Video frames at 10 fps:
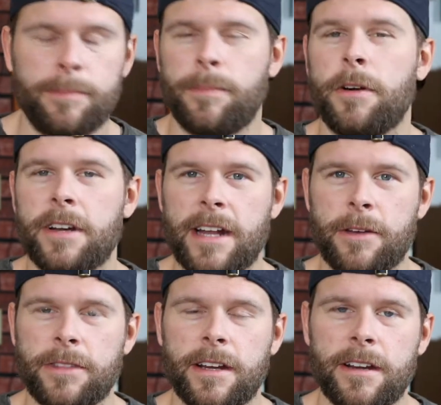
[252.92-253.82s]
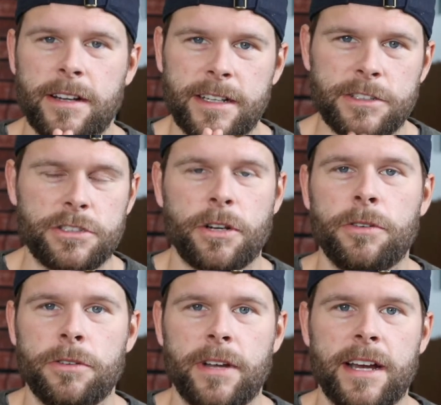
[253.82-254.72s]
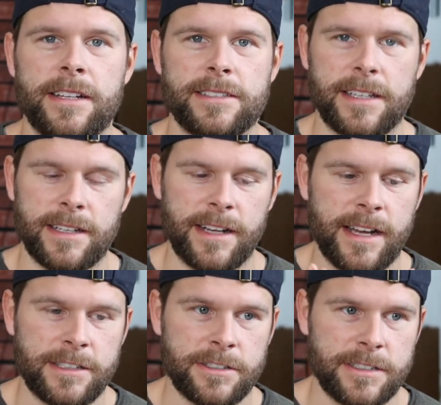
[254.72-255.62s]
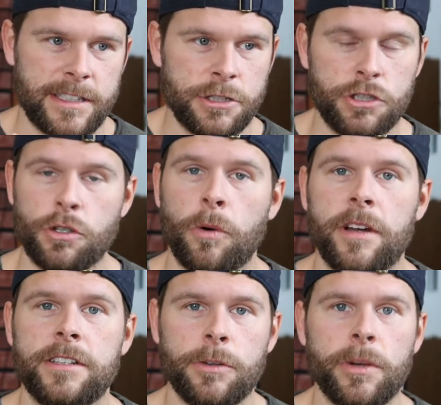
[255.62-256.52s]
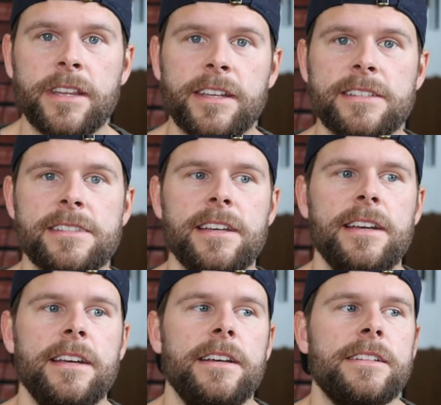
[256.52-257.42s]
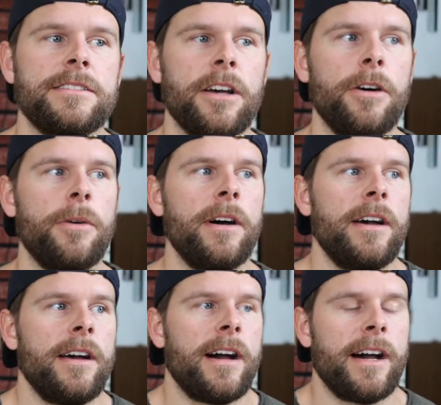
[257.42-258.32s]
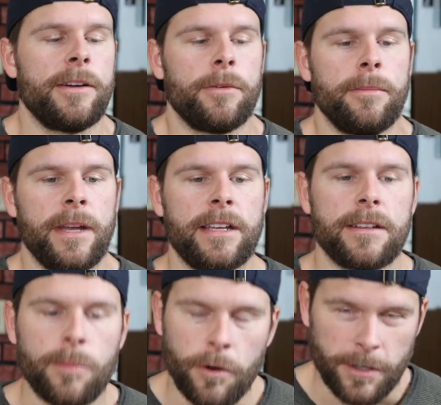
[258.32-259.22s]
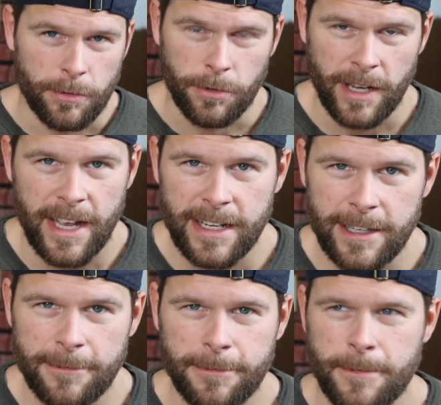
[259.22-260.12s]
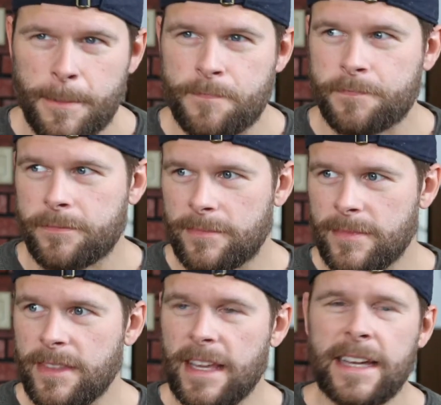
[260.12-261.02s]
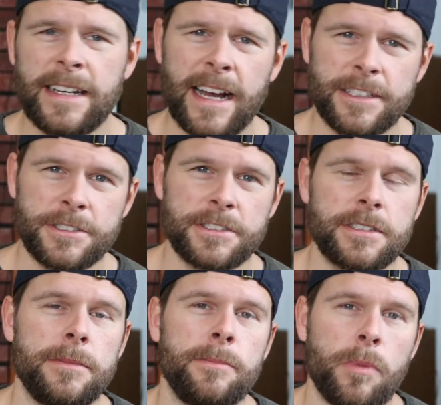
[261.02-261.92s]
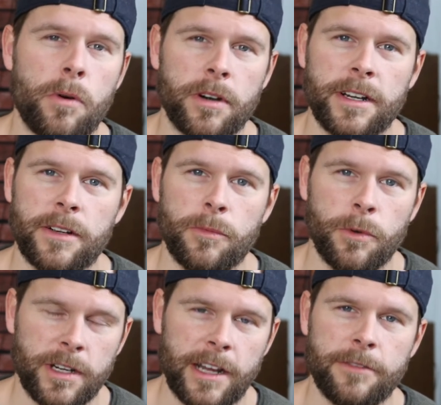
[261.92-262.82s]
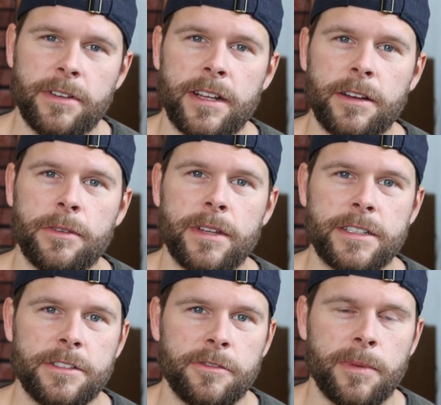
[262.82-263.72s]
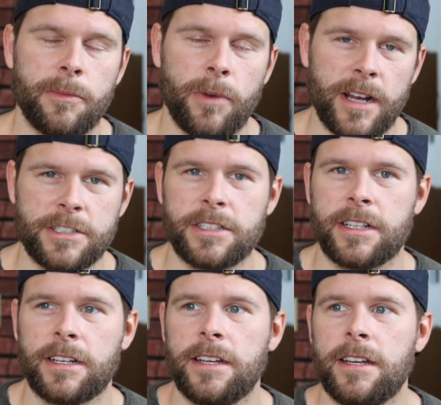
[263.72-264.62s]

put it out there and show you guys, and I just enjoy doing this. So I will make it more creative and not just some boring workout video that you've been watching